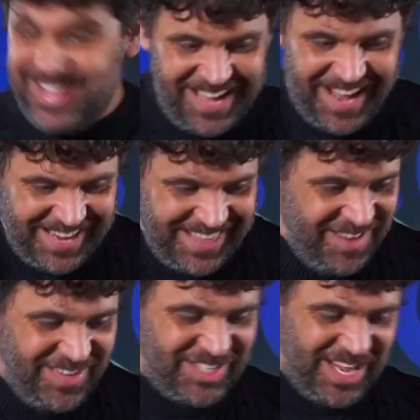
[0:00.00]
in the
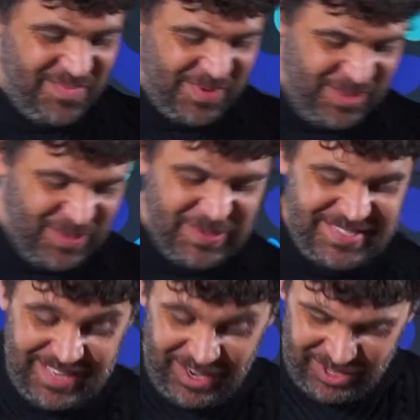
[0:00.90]
garden which can
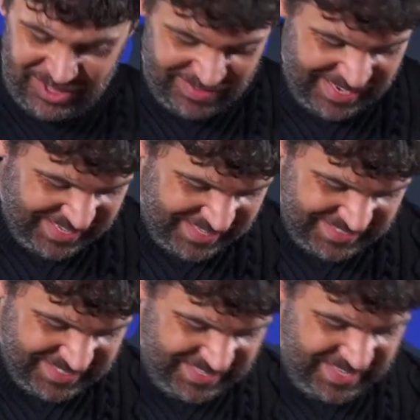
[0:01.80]
produce a lot of
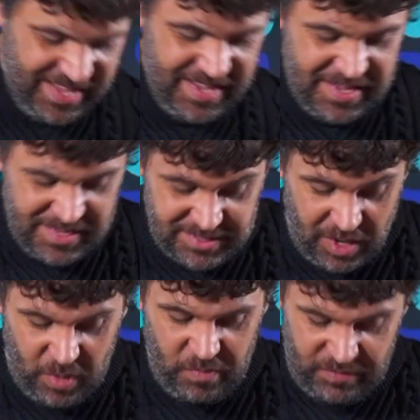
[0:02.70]
electricity.
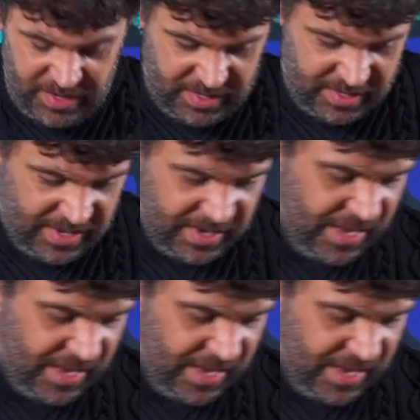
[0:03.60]
So we need an